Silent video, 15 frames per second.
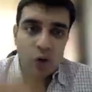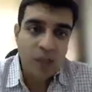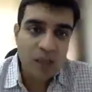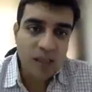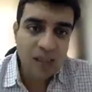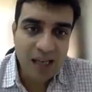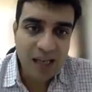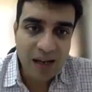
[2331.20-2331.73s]
So
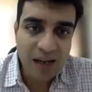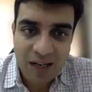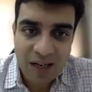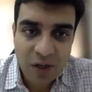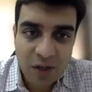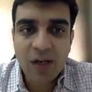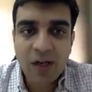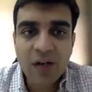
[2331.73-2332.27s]
this
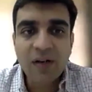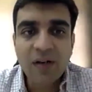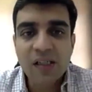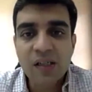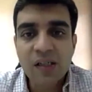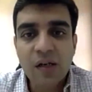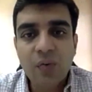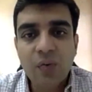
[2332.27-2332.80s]
7 crore
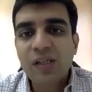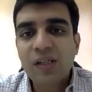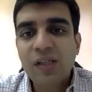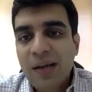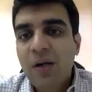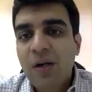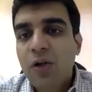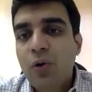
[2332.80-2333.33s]
investor was
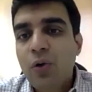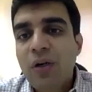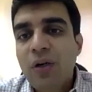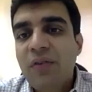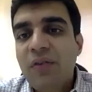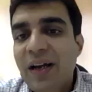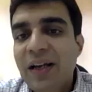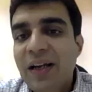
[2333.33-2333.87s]
able to
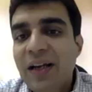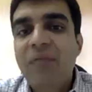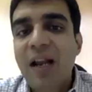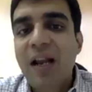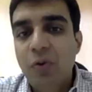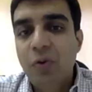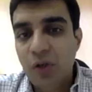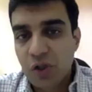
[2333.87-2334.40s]
define the
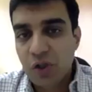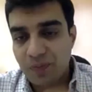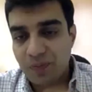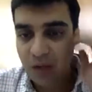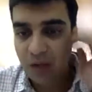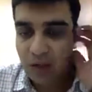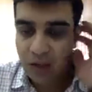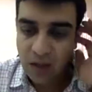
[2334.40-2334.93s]
valuation,
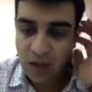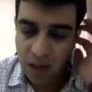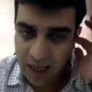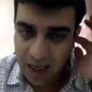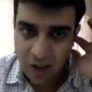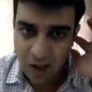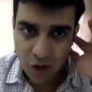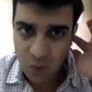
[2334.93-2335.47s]

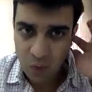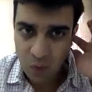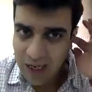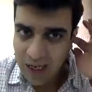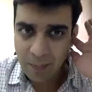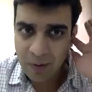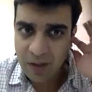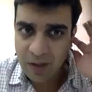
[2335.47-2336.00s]
right? So what
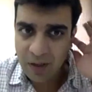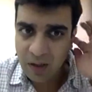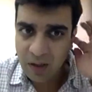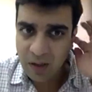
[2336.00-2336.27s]
happened?